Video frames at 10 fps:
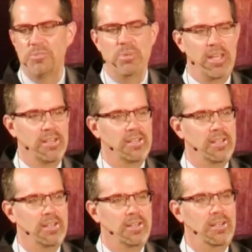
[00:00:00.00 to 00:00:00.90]
me
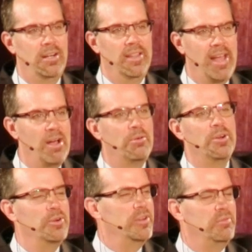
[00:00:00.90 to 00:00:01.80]
on that
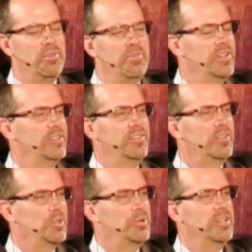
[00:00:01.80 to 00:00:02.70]
road and revealed his
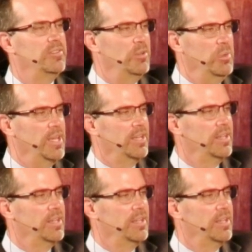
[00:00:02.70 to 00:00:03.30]
glory to me.